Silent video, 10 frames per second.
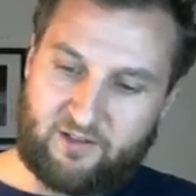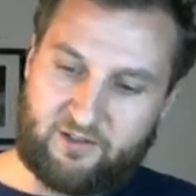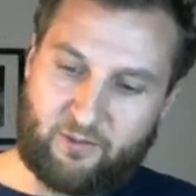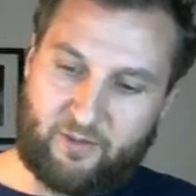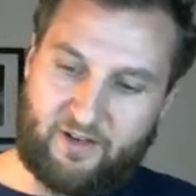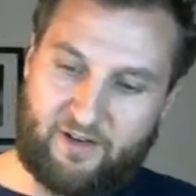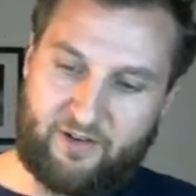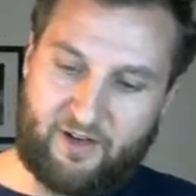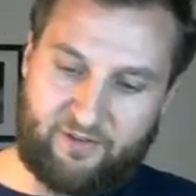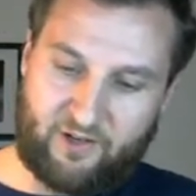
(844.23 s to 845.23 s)
So what did I
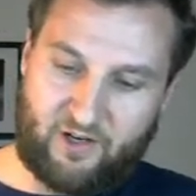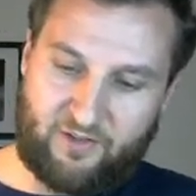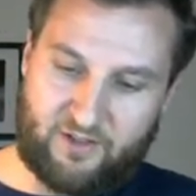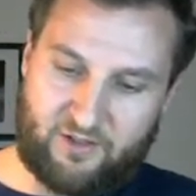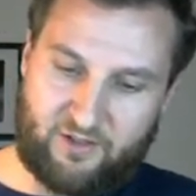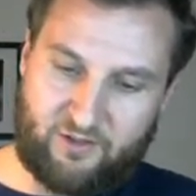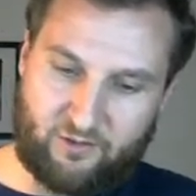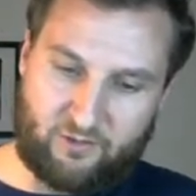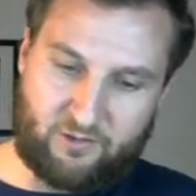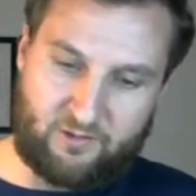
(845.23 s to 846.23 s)
forget? I forgot the
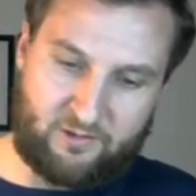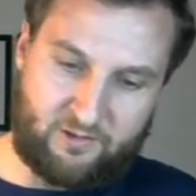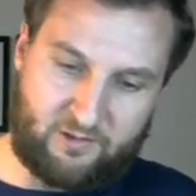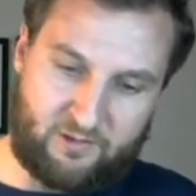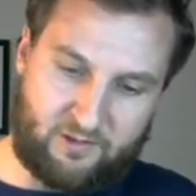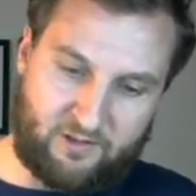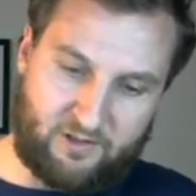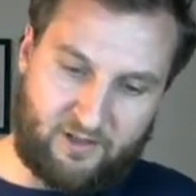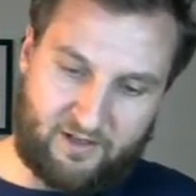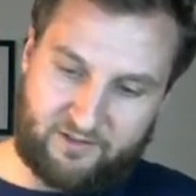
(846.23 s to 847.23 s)
2.
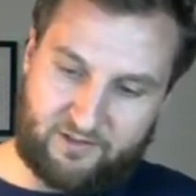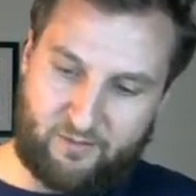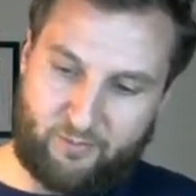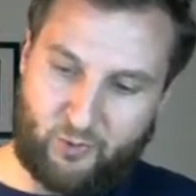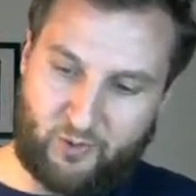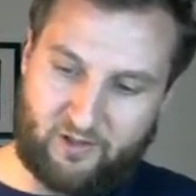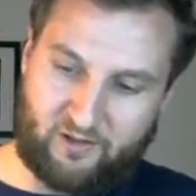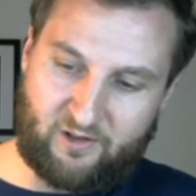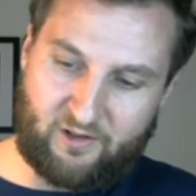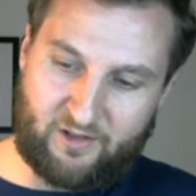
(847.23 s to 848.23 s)
And at some point
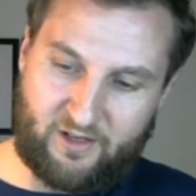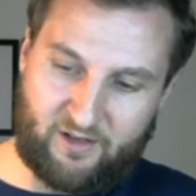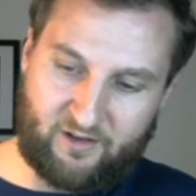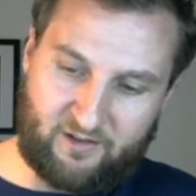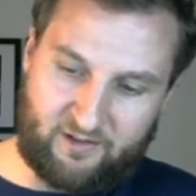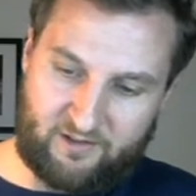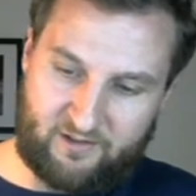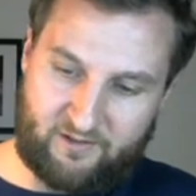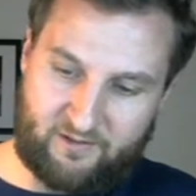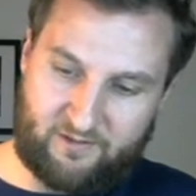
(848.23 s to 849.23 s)
along here,
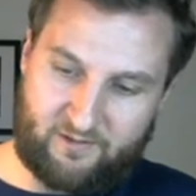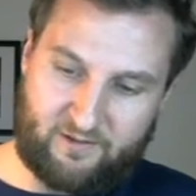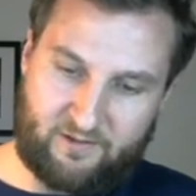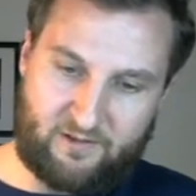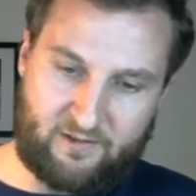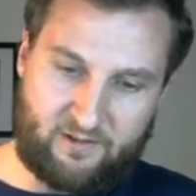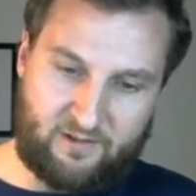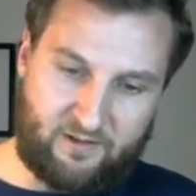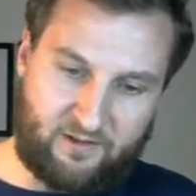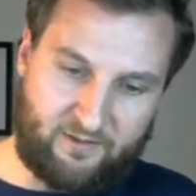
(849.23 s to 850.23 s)

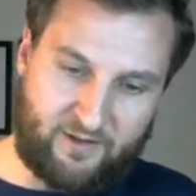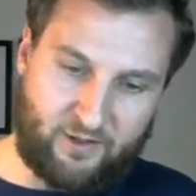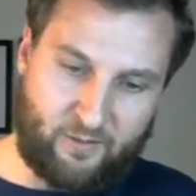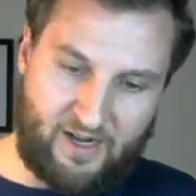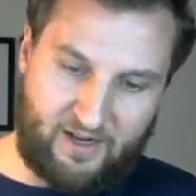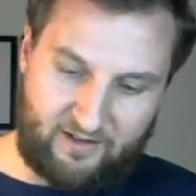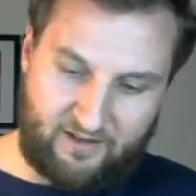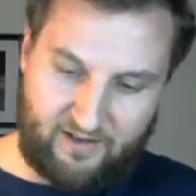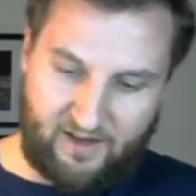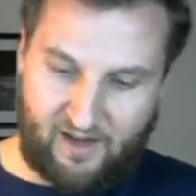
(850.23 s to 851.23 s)
if I go back
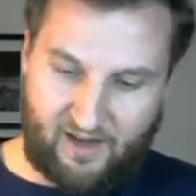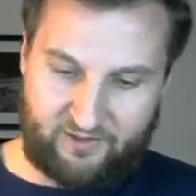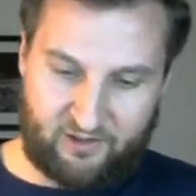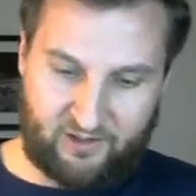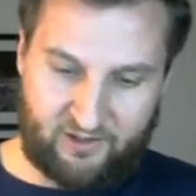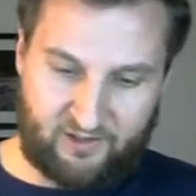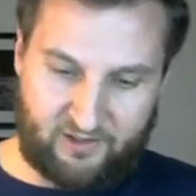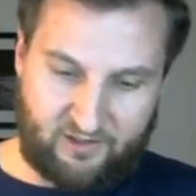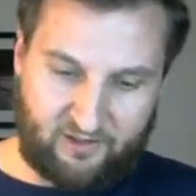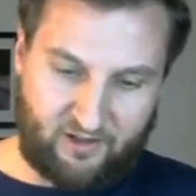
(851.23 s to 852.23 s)
and have a look,
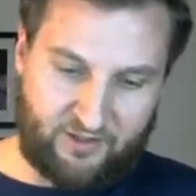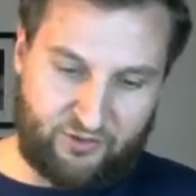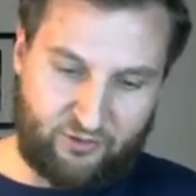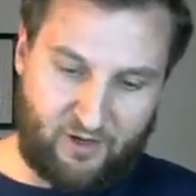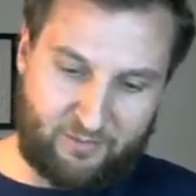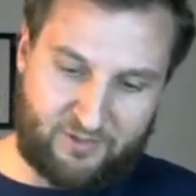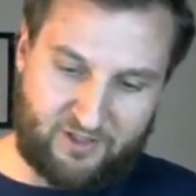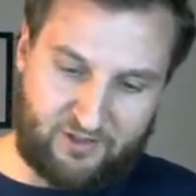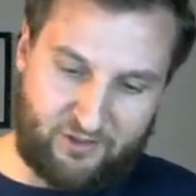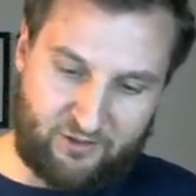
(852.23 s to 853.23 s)
I dropped
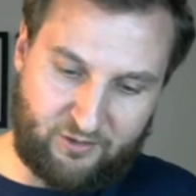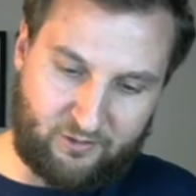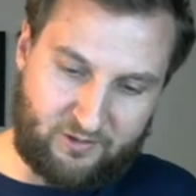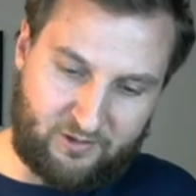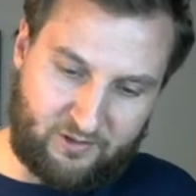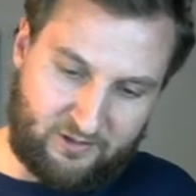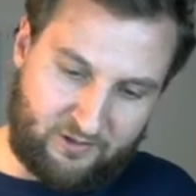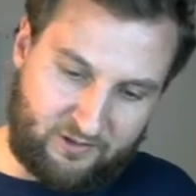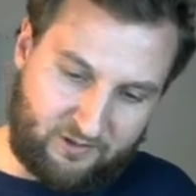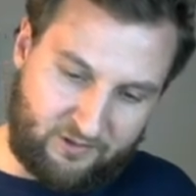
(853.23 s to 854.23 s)
a 2.
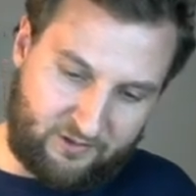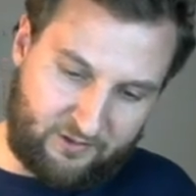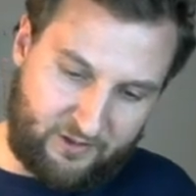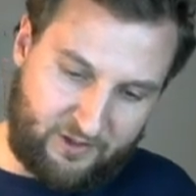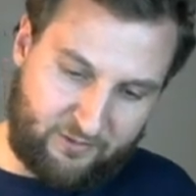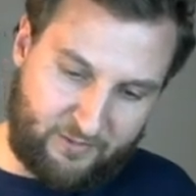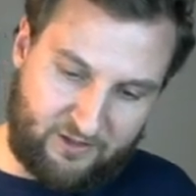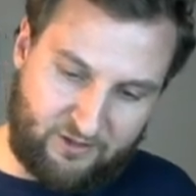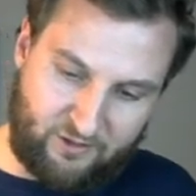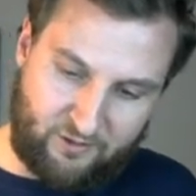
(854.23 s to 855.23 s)
So here's
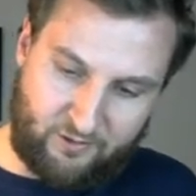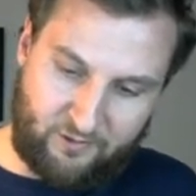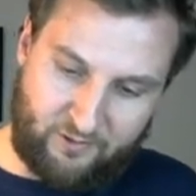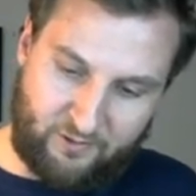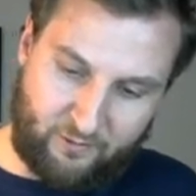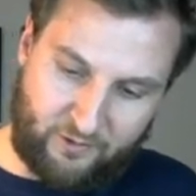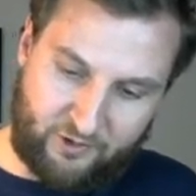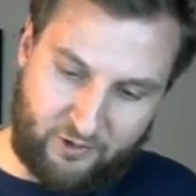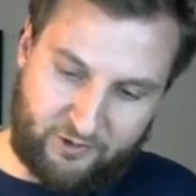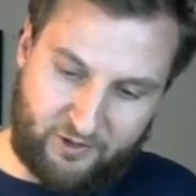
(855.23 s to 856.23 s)
my 2,
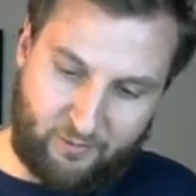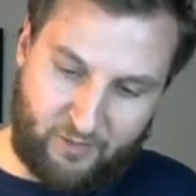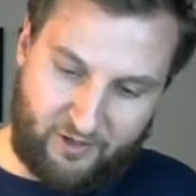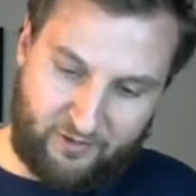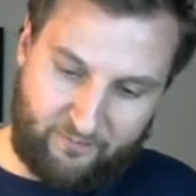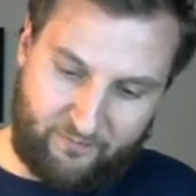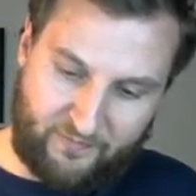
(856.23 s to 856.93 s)
which goes on the bottom.